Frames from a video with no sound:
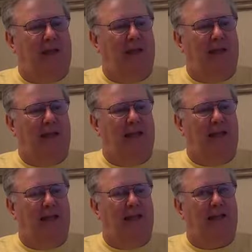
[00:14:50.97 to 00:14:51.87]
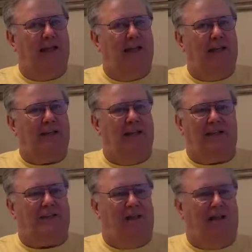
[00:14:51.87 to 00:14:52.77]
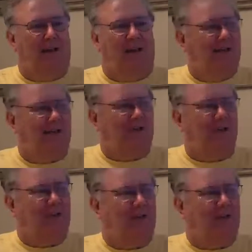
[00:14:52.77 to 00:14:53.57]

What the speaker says: and it's literally just.